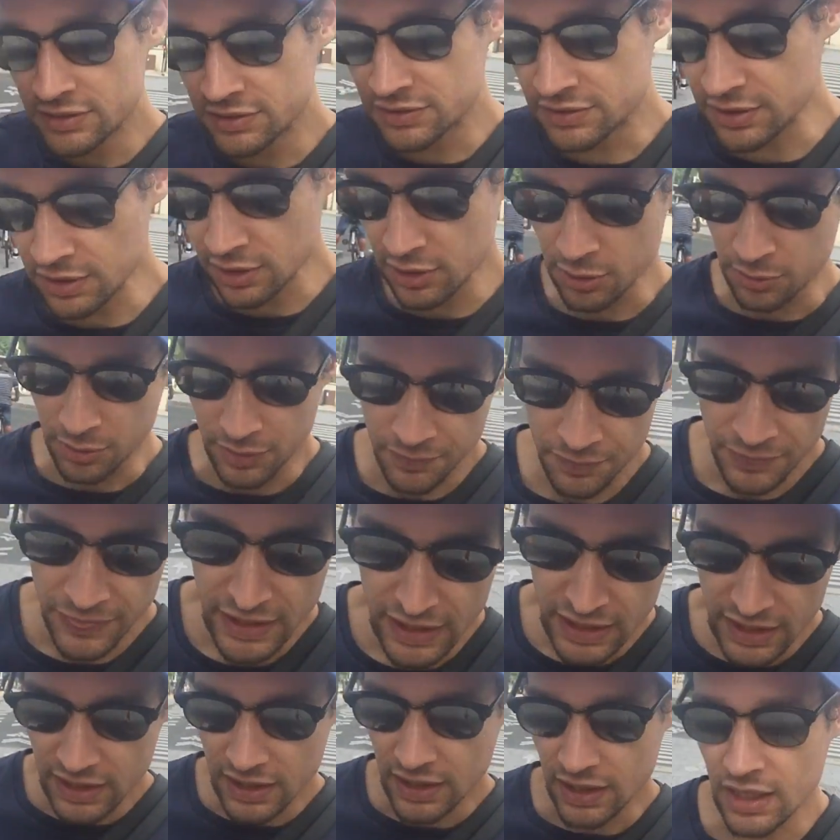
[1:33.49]
So
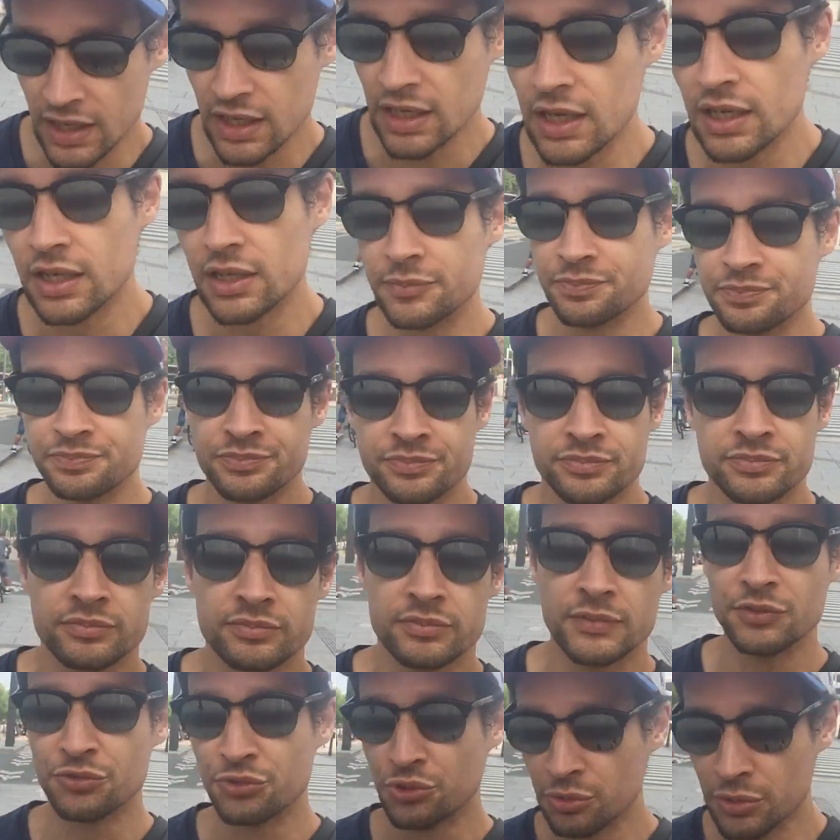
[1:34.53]

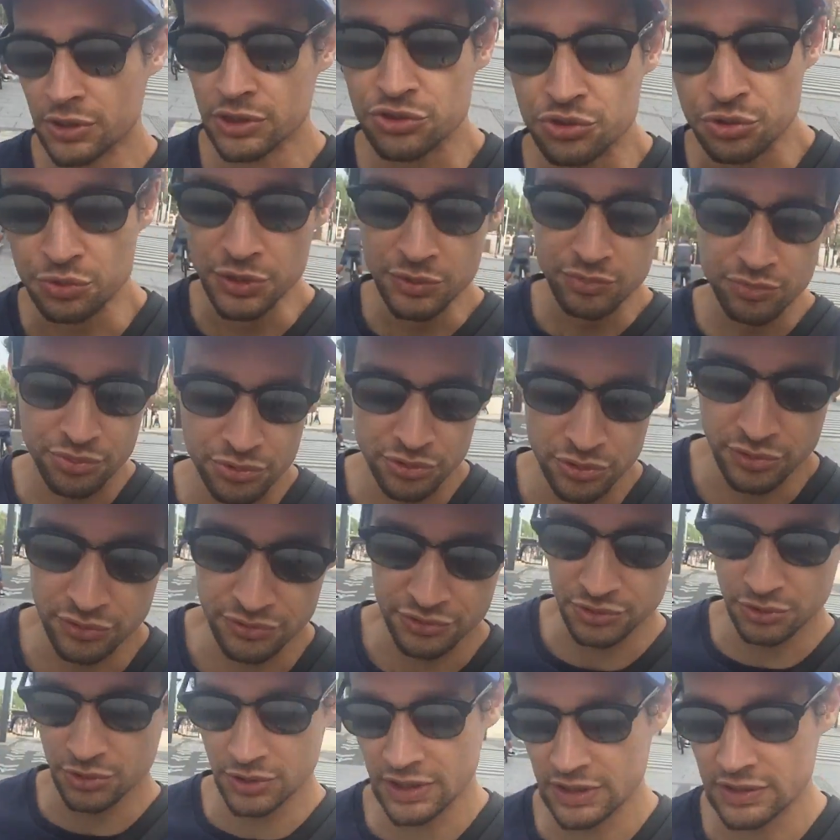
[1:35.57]
if you want to
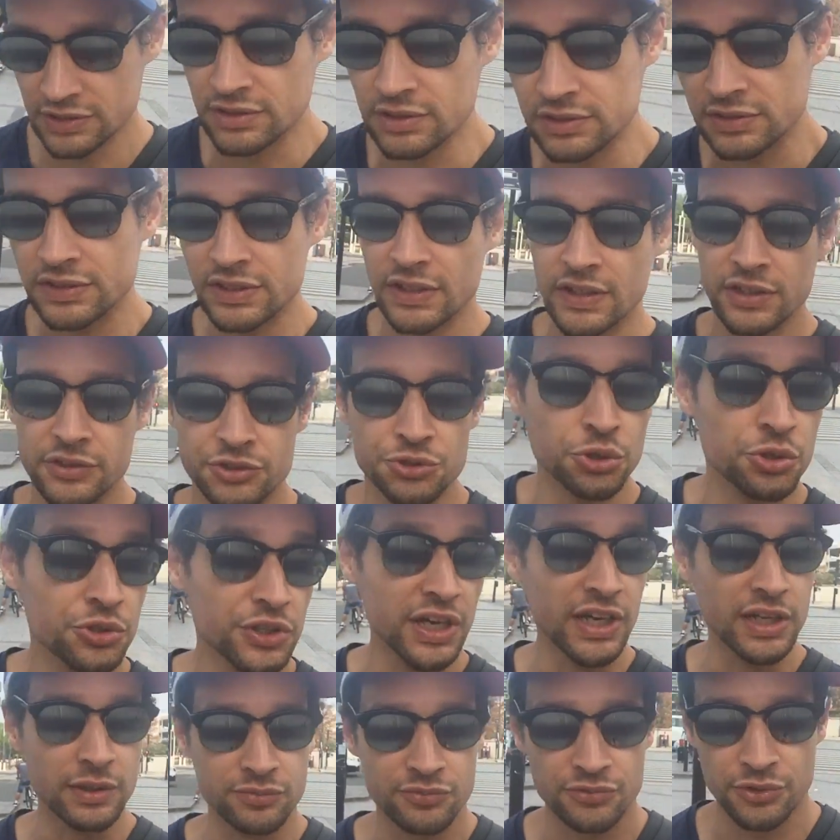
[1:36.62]
improve, you can say your
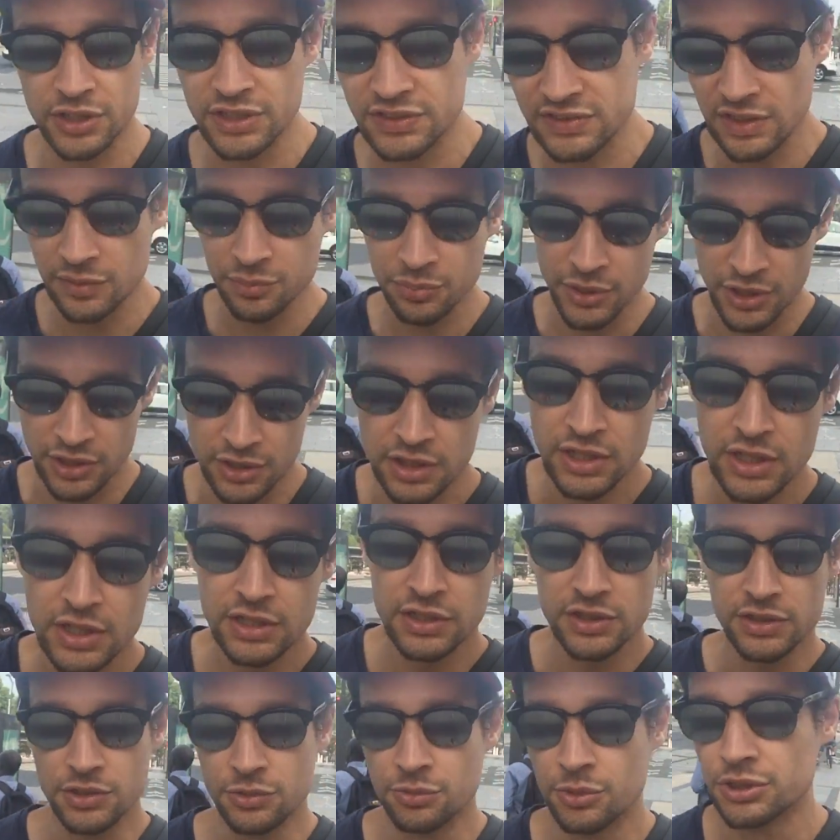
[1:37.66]
name. For example,
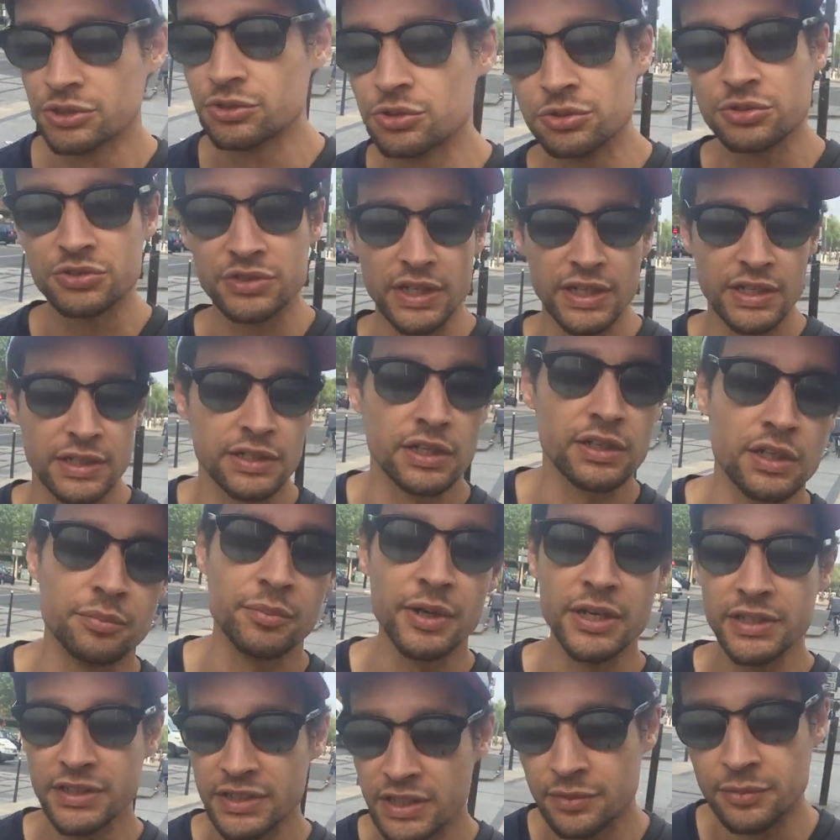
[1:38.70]
you want to say
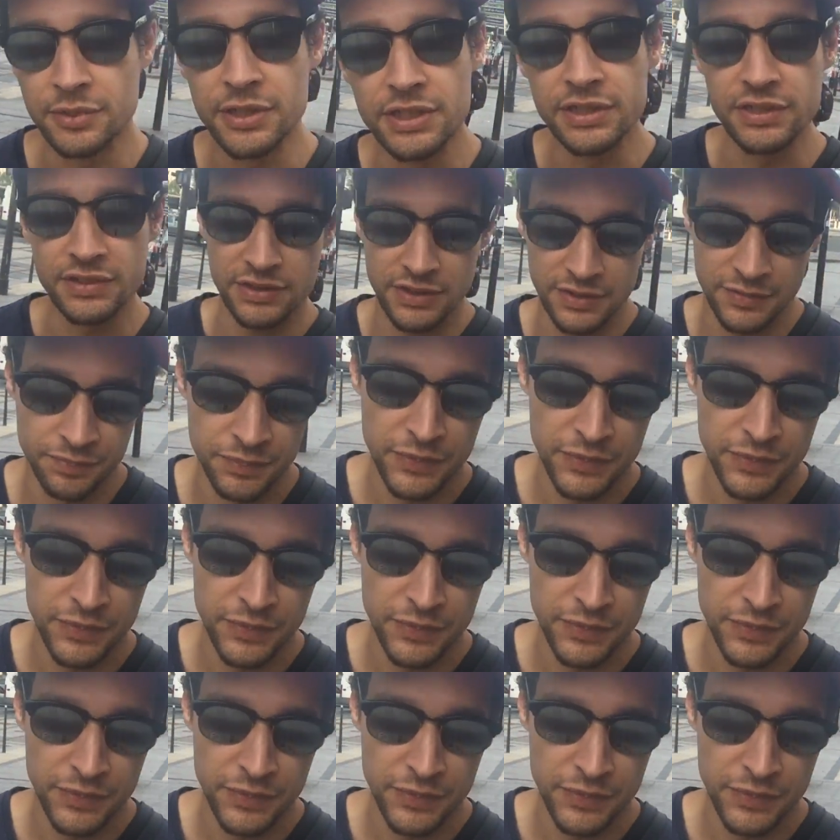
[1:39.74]
my name is.